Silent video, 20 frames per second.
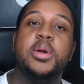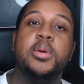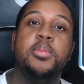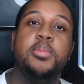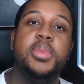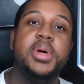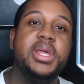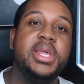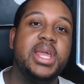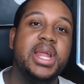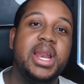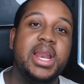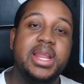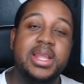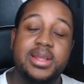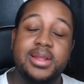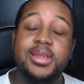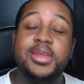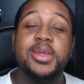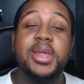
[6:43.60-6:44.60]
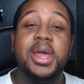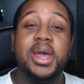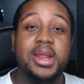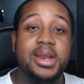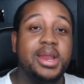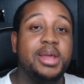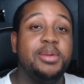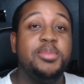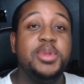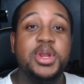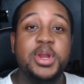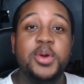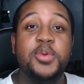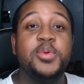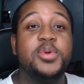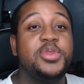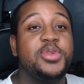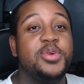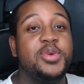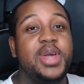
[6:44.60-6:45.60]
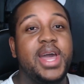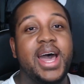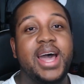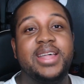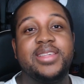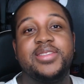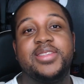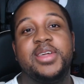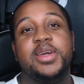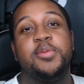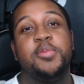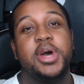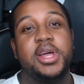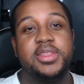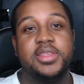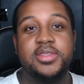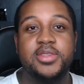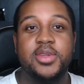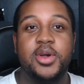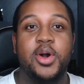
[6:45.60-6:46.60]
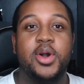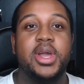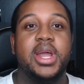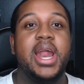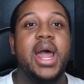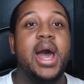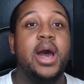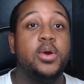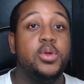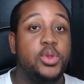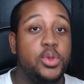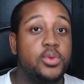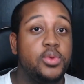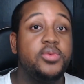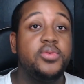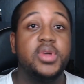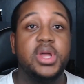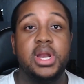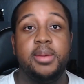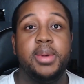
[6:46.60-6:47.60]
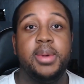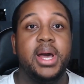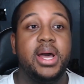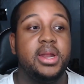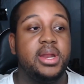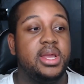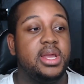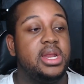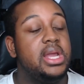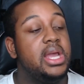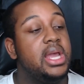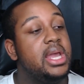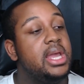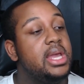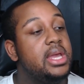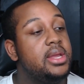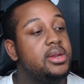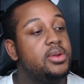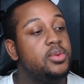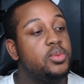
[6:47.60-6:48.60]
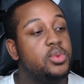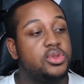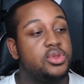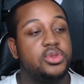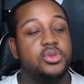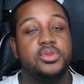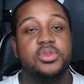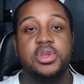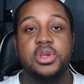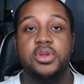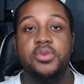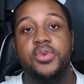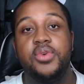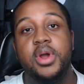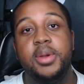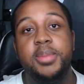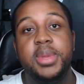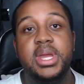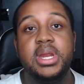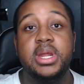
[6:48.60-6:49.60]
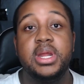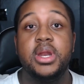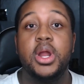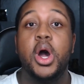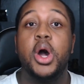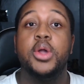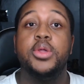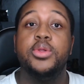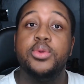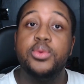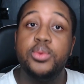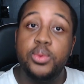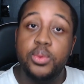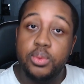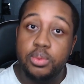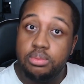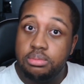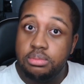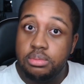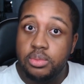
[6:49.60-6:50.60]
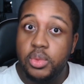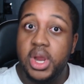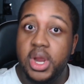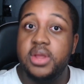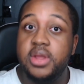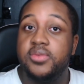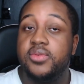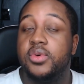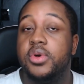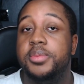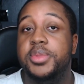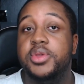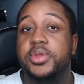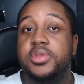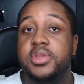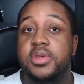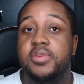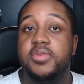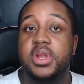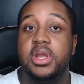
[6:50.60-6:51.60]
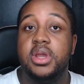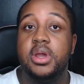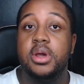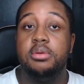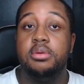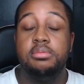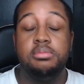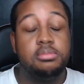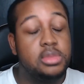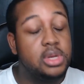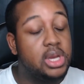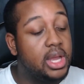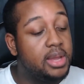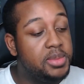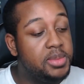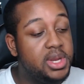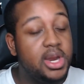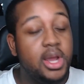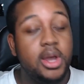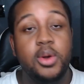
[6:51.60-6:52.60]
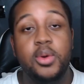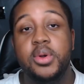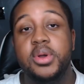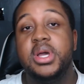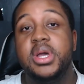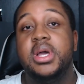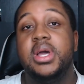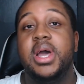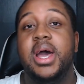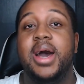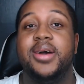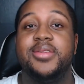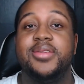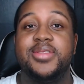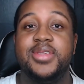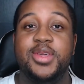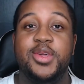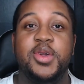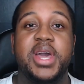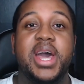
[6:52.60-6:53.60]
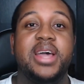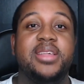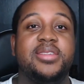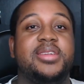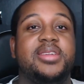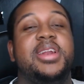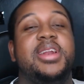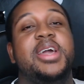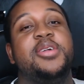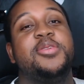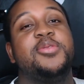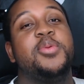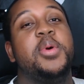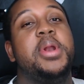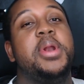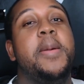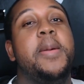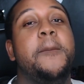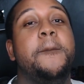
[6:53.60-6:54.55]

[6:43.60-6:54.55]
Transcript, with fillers: but yeah, let me know what you guys think about the song and how you feel about it and what you took from it. And are you ready for a music video? Let me know. I'll see you guys in the next one.